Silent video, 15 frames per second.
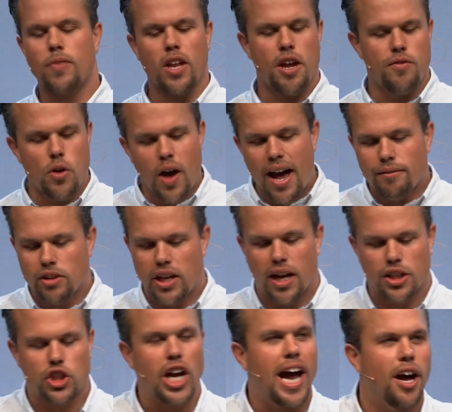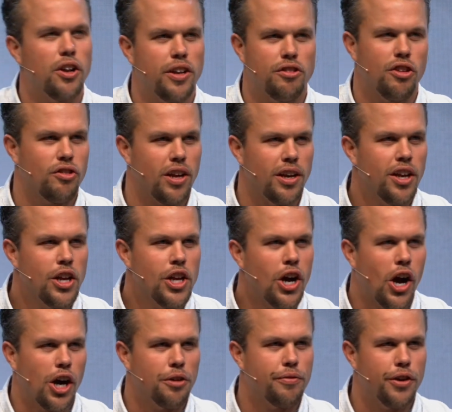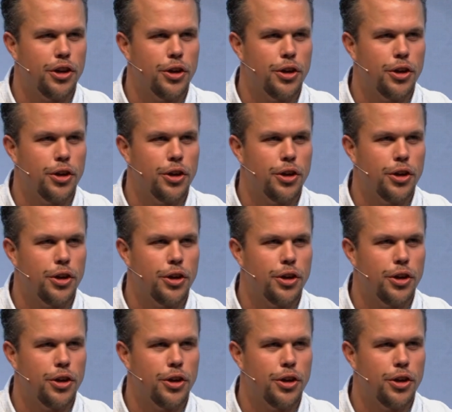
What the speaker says: If you have a young child, this isn't hard for